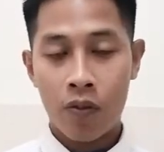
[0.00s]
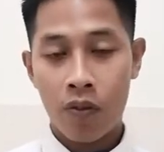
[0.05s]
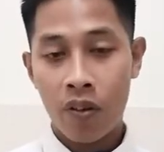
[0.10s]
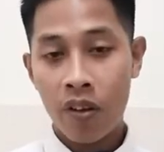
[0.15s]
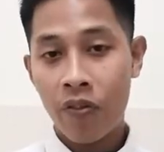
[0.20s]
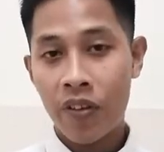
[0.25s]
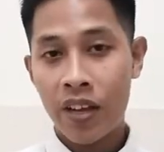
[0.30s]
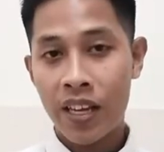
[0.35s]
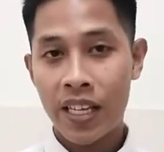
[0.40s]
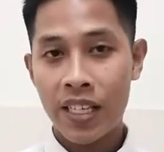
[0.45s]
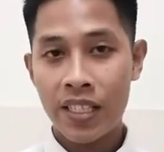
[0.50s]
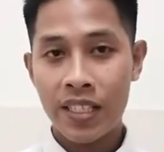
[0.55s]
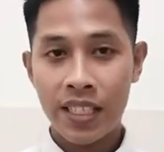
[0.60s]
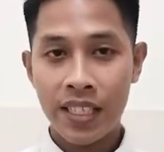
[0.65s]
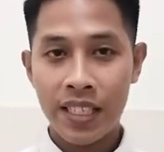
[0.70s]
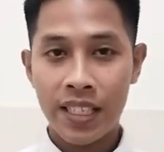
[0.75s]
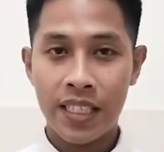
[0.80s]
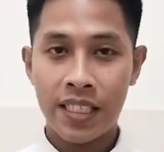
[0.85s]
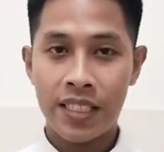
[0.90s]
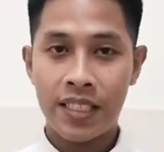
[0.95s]
Wave
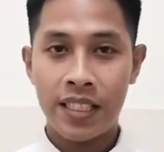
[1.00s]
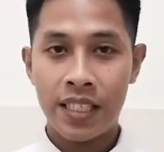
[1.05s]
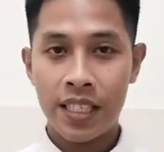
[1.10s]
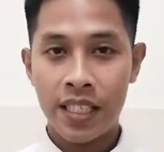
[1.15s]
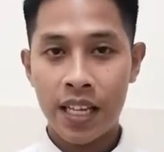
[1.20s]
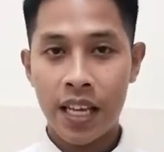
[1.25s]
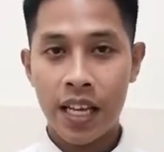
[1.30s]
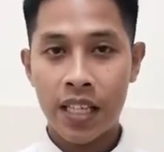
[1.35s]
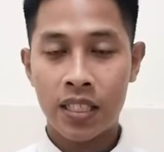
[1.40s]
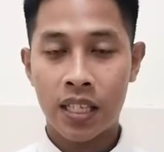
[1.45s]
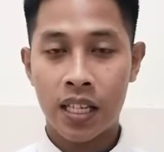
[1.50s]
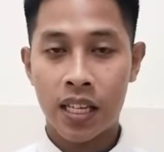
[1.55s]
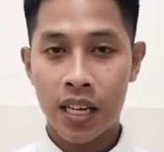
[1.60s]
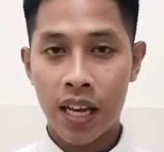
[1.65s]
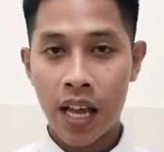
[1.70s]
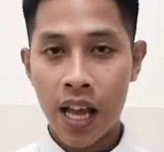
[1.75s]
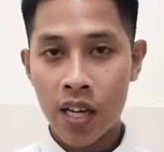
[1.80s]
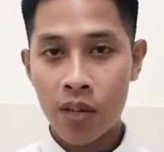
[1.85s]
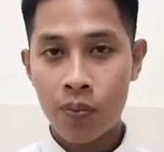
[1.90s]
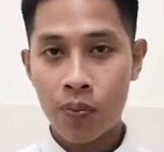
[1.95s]
energy is seen as a
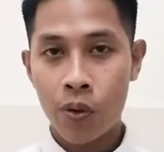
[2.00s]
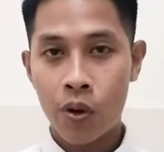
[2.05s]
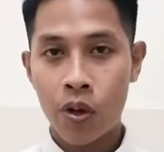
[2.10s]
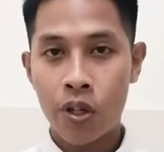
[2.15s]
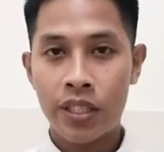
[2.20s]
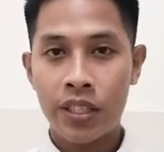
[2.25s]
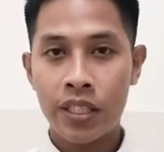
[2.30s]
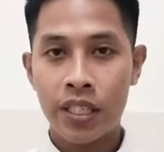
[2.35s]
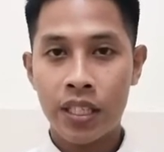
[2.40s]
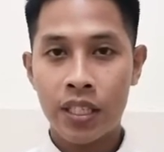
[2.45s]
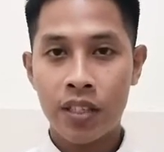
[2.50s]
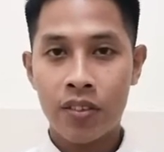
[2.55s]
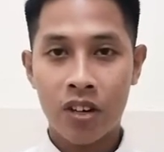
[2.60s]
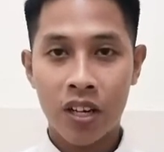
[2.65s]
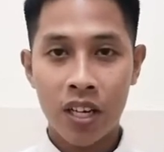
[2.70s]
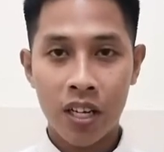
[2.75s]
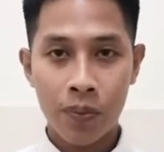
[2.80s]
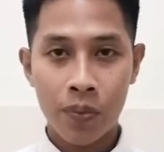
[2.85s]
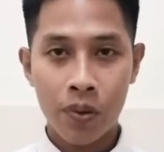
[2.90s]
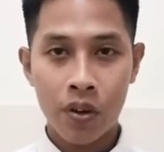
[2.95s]
non-polluting
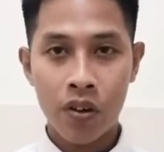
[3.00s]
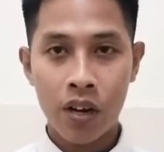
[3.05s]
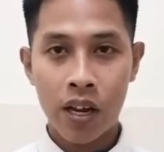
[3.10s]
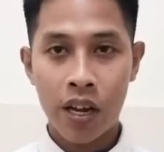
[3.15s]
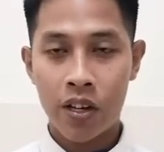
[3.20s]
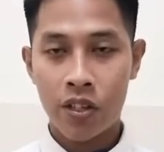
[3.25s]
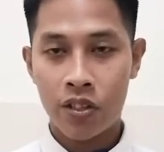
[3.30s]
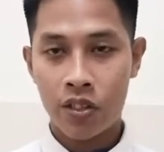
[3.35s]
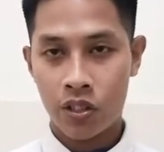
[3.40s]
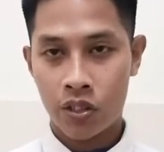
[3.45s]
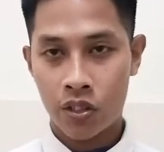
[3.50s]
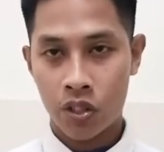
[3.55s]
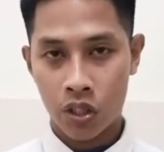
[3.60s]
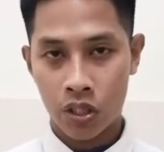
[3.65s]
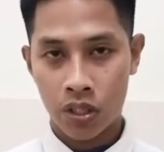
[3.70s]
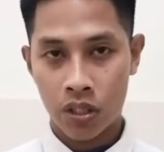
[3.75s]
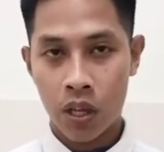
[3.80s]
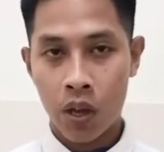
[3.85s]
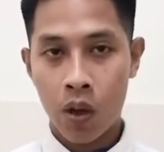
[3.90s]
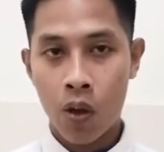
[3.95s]
renewable energy
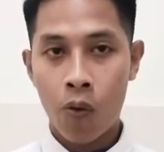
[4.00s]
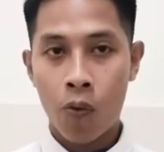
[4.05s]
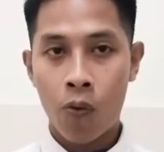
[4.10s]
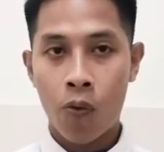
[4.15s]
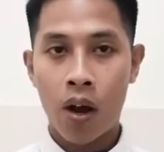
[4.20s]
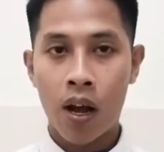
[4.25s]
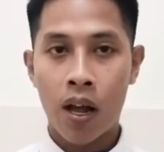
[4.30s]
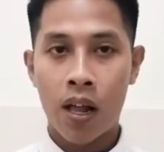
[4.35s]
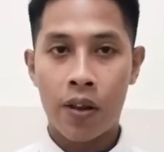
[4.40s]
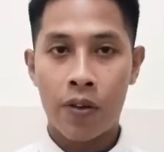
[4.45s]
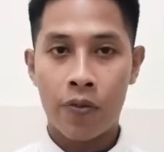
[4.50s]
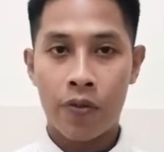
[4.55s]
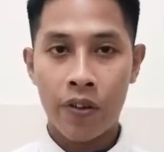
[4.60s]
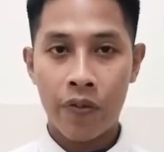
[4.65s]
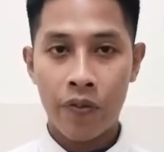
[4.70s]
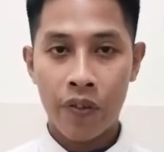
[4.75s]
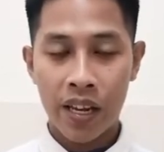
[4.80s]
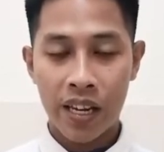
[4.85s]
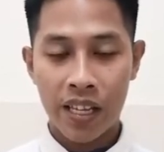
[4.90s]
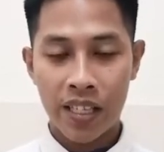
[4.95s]
source, while
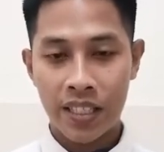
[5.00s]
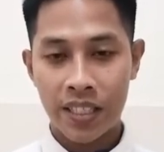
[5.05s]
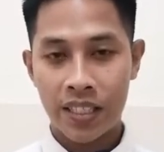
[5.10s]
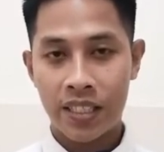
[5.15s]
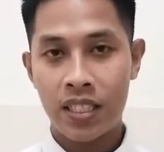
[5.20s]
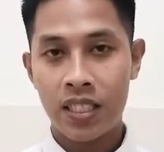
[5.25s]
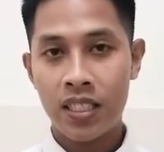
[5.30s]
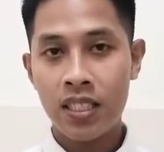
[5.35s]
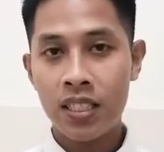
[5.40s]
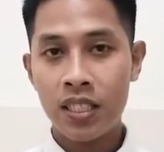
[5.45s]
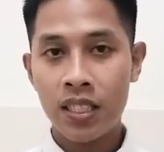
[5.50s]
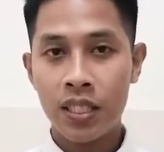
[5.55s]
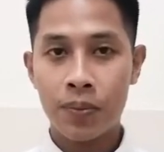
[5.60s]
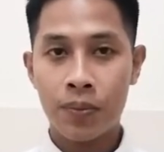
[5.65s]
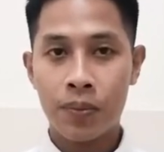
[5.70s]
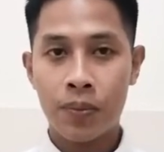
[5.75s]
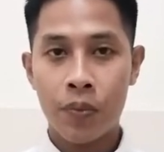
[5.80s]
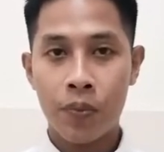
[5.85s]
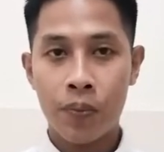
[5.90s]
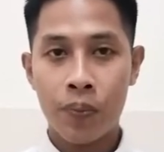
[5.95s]
wave energy
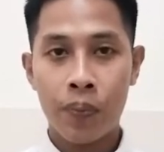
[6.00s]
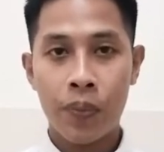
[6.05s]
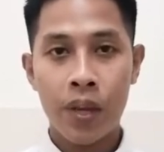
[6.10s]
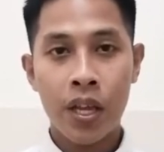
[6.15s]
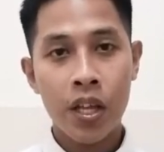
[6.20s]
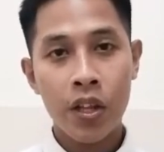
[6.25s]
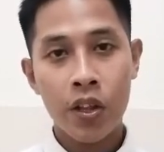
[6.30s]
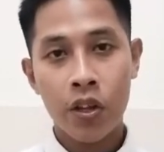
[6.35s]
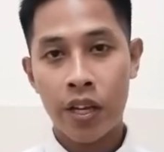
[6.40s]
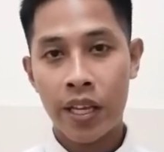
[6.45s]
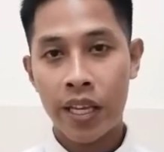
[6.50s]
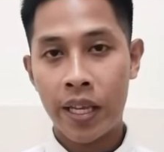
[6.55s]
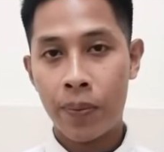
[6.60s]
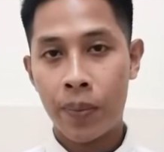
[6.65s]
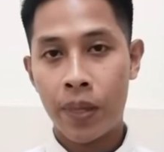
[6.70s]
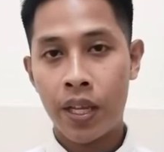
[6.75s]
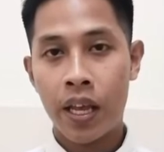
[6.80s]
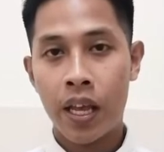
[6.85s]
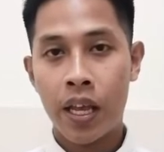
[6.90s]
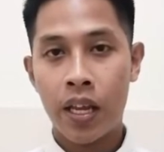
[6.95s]
system may not
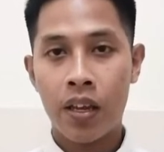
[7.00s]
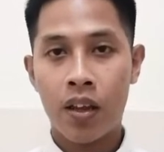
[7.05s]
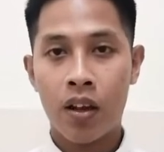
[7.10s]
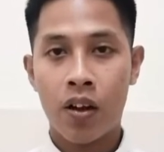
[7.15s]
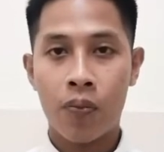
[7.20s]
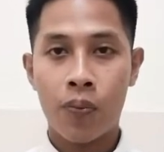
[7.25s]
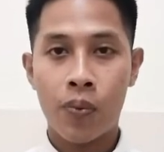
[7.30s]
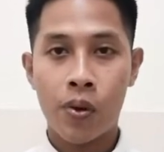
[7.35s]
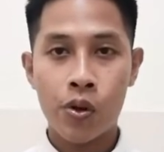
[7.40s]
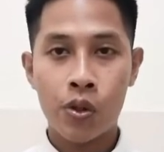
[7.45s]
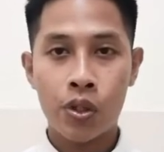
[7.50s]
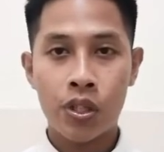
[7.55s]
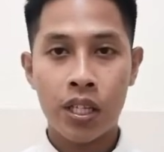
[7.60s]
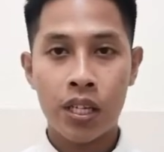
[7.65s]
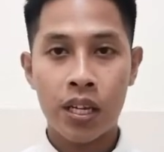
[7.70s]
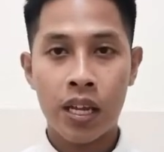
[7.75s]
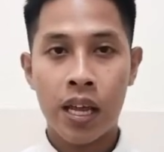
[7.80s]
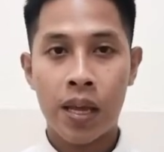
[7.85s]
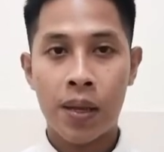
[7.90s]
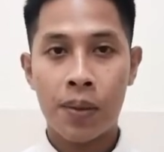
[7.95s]
emit any of
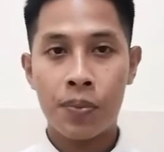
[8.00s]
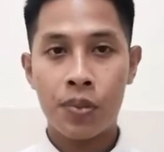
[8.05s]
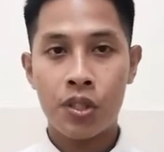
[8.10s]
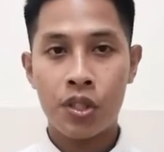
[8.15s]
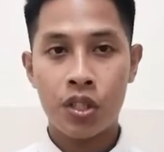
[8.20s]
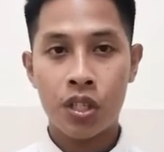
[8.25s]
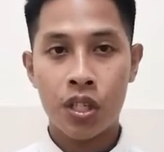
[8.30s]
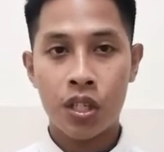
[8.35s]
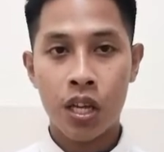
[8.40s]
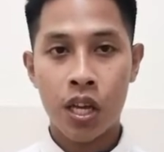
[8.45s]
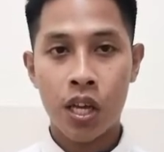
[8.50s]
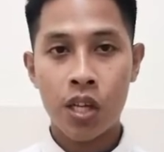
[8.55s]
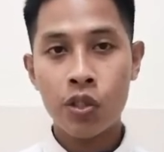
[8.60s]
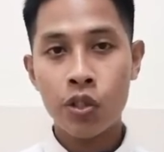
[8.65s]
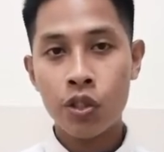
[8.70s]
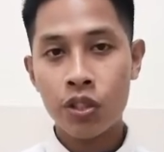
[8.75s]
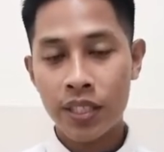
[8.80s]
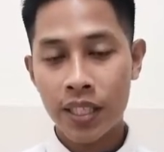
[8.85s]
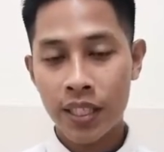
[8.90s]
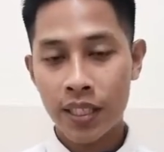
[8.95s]
pollutant emission
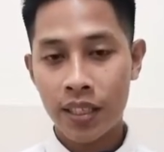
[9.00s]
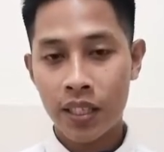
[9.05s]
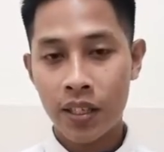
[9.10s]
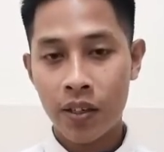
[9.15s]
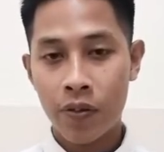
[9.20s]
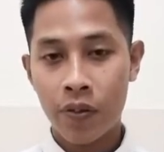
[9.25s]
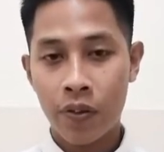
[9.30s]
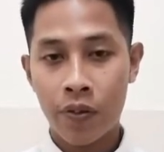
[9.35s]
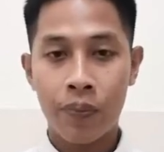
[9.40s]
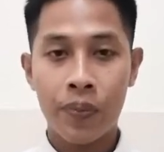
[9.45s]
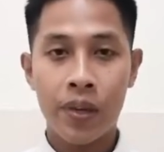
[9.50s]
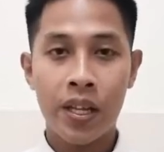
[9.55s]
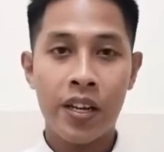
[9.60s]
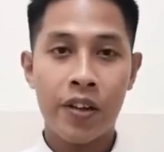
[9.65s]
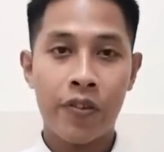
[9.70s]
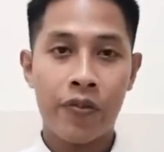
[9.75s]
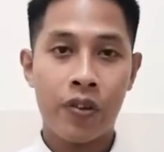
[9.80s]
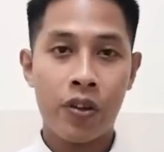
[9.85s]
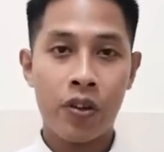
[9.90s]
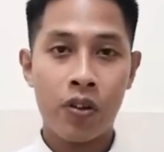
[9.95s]
associated with
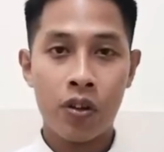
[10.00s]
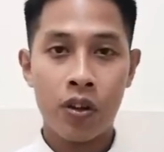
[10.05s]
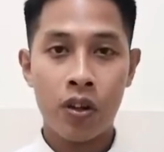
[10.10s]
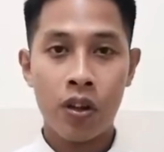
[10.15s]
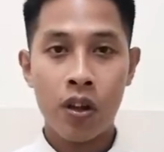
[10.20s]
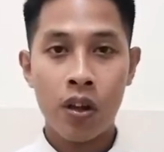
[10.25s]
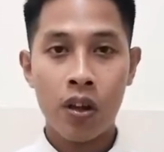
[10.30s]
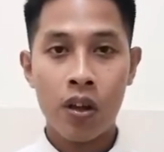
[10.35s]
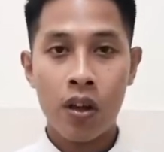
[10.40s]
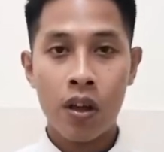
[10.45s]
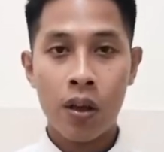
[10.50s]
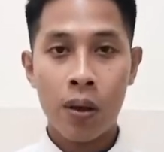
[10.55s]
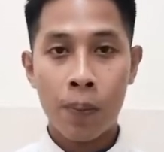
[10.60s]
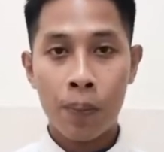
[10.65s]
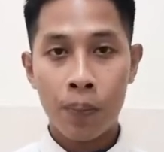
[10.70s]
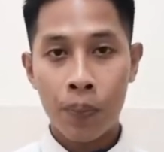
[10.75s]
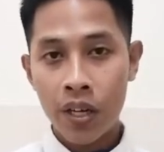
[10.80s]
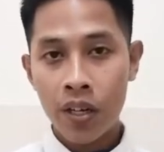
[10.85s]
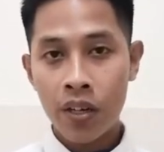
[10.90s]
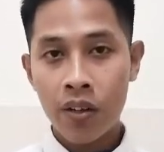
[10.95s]
burning
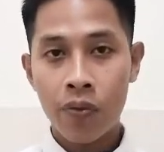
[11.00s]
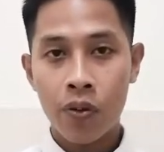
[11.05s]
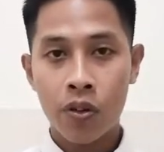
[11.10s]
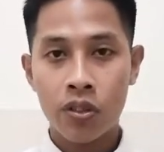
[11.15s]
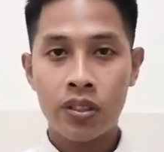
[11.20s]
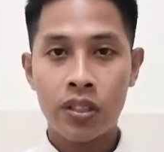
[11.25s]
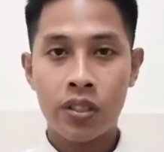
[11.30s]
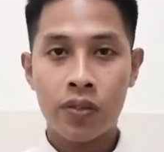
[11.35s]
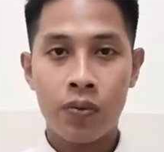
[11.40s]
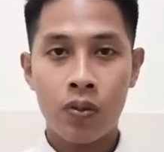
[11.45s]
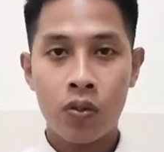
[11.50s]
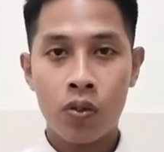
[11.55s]
fossil